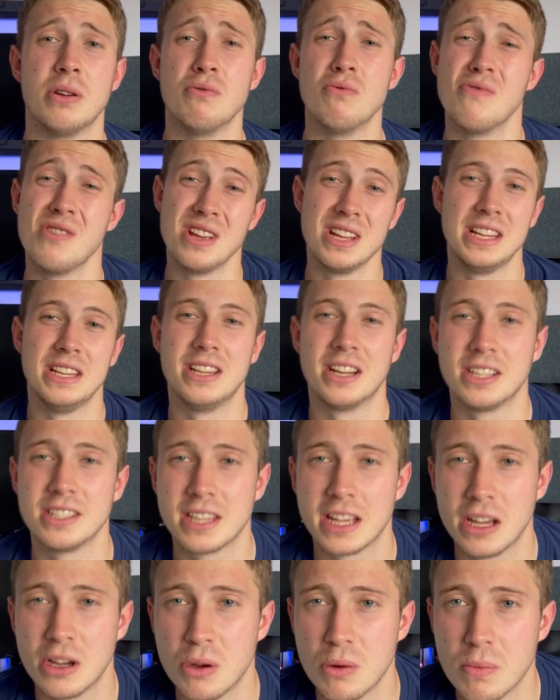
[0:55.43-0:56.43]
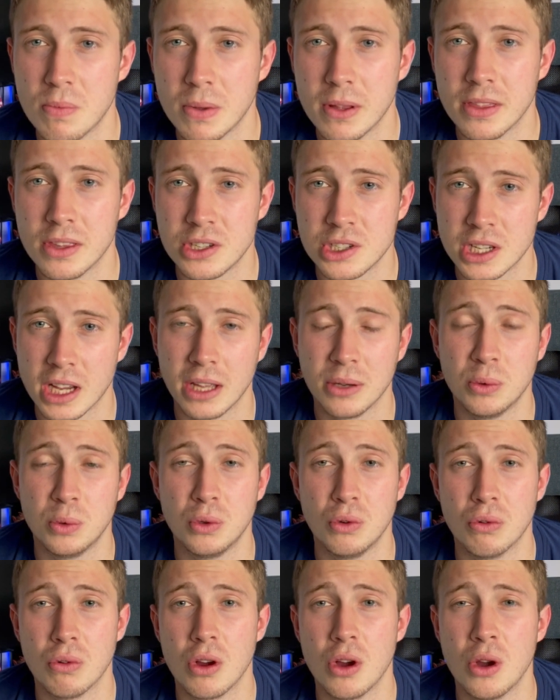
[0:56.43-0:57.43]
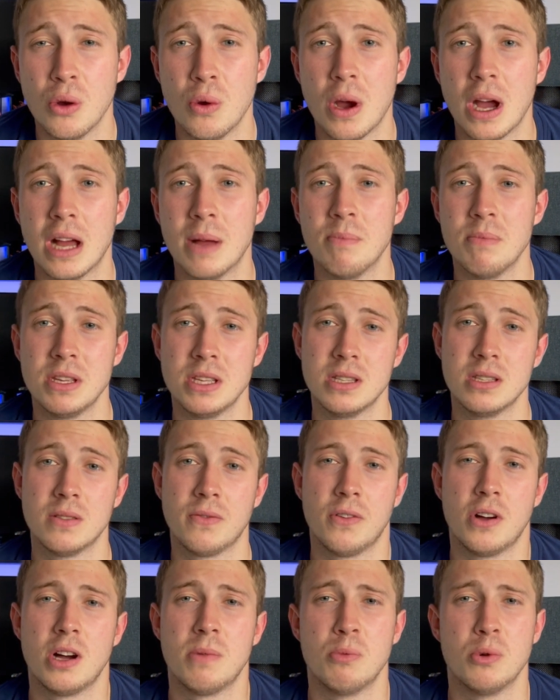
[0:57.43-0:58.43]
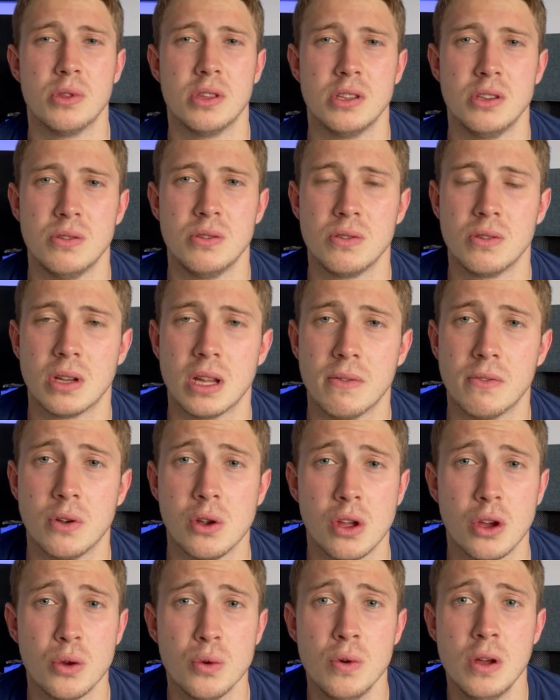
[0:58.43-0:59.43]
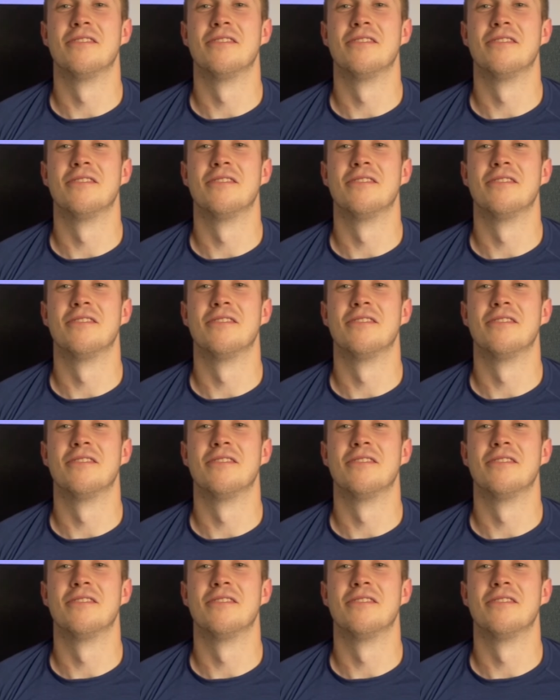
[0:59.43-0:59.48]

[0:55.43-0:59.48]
It really does help the channel grow and means far more than you could ever know.